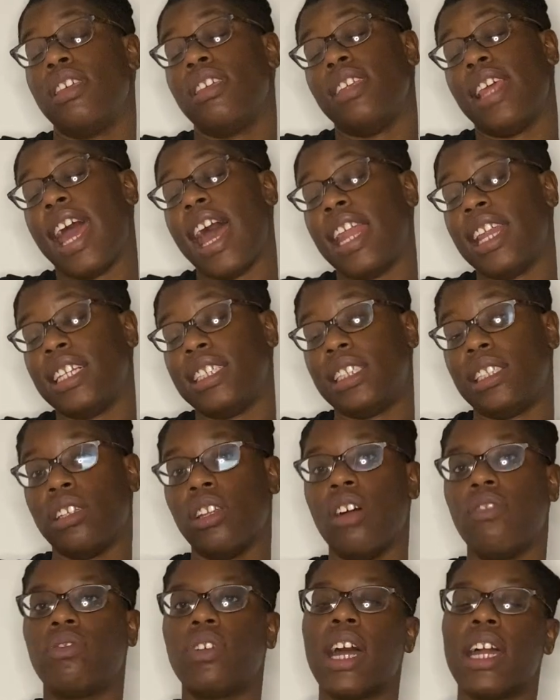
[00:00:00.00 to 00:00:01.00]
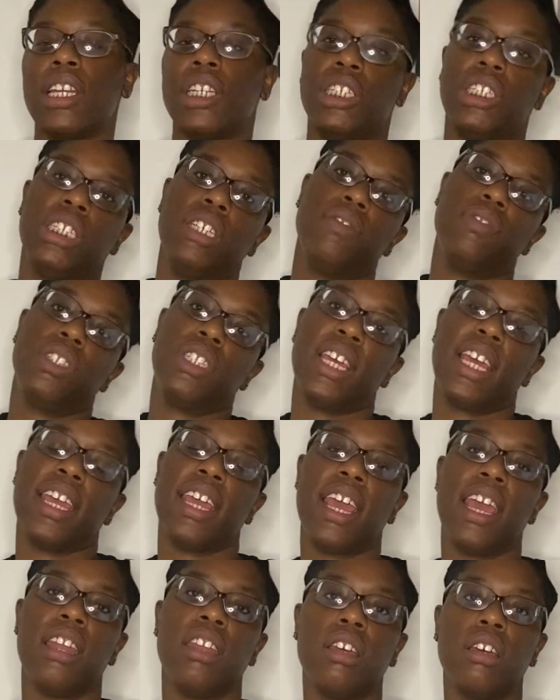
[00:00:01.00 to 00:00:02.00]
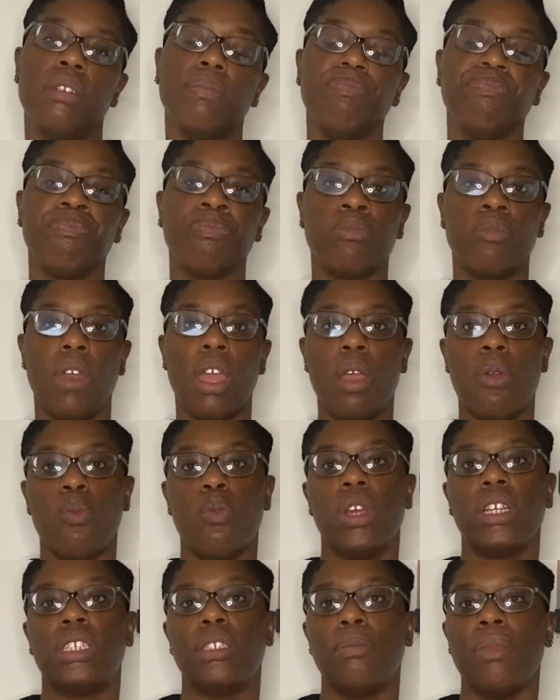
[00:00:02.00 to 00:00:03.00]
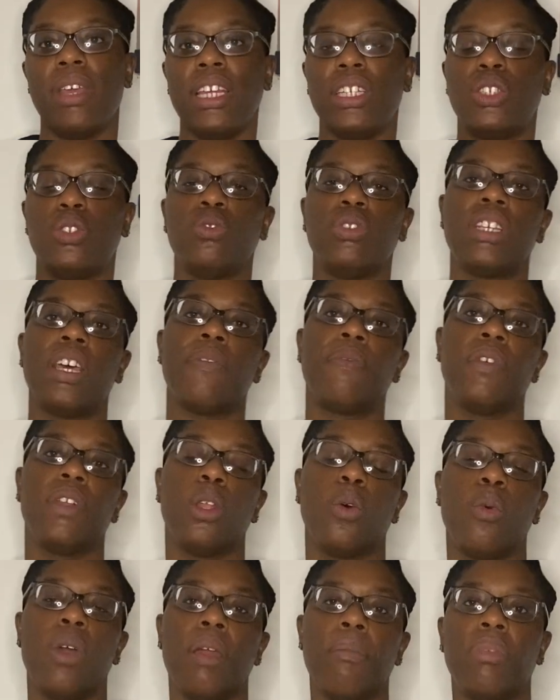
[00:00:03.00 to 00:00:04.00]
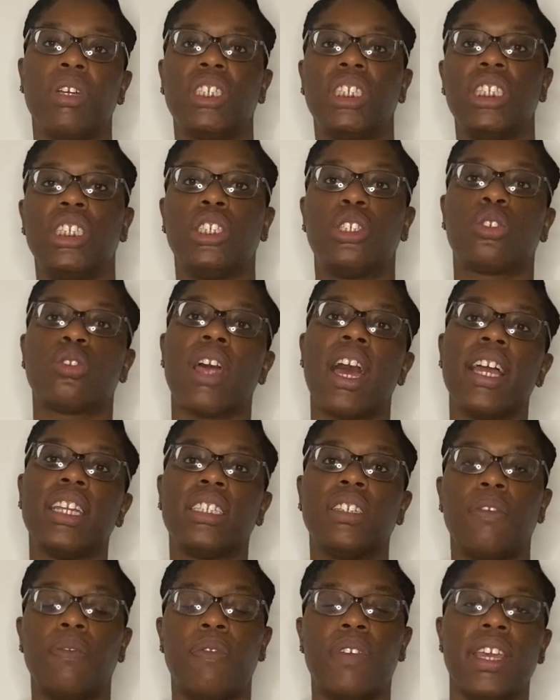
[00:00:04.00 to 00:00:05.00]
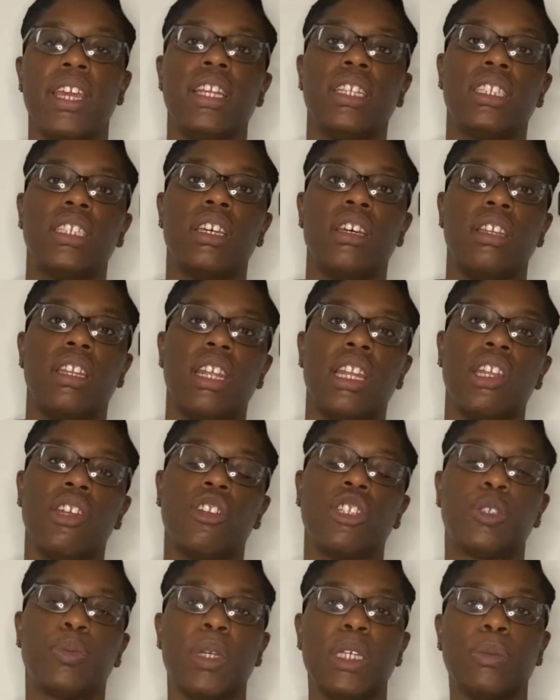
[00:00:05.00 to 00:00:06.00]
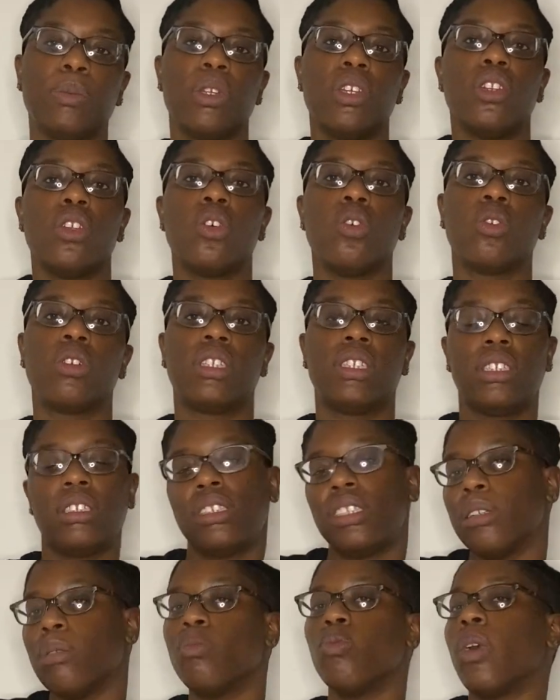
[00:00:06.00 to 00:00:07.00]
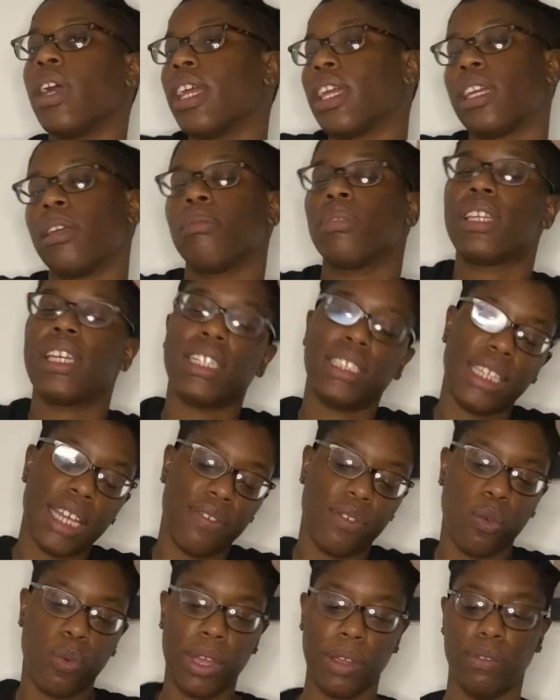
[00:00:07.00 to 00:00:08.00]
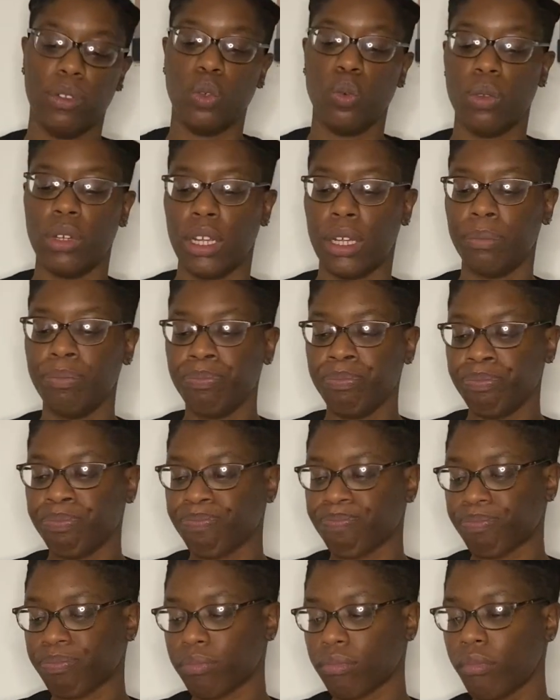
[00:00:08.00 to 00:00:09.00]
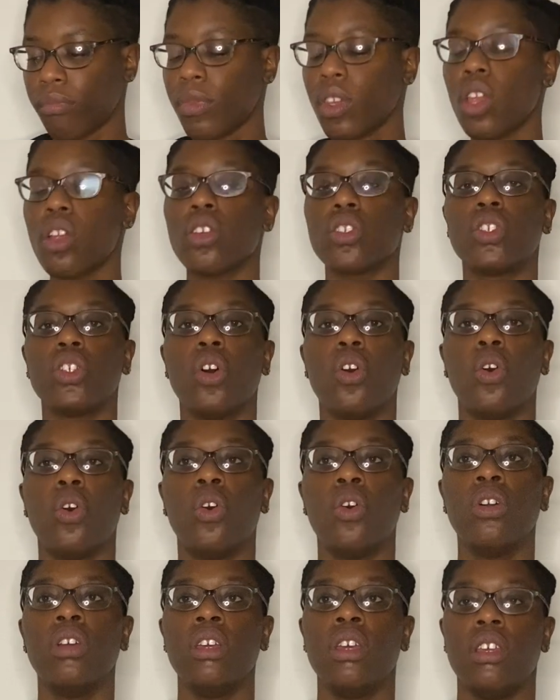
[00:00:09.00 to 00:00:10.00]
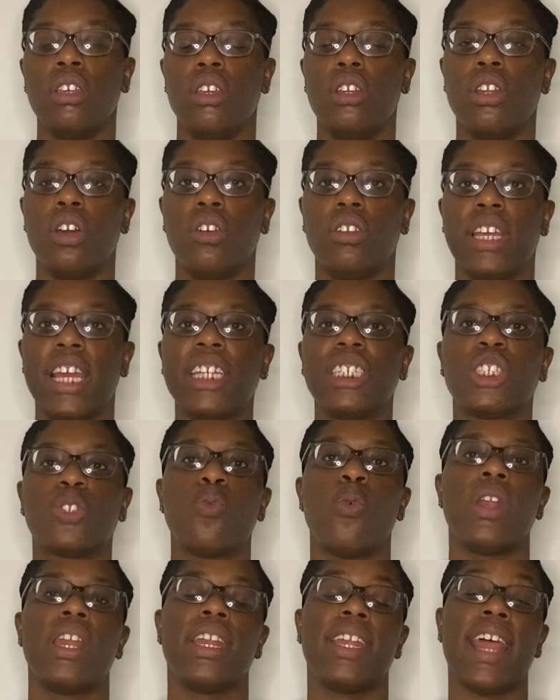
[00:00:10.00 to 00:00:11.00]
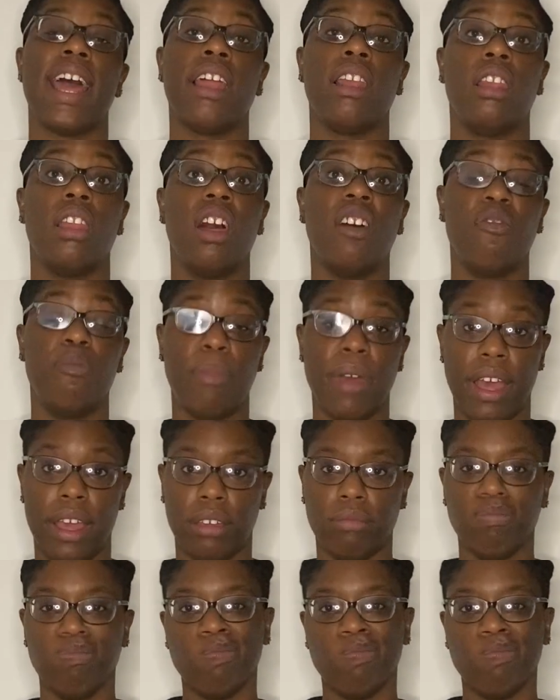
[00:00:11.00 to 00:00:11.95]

Alex's love kind of shifted to Hannah, and which made Suzette feel away. But she tried to fit into their little space. But you know, some kids have a way of doing that. So you know, they just wanted that love back.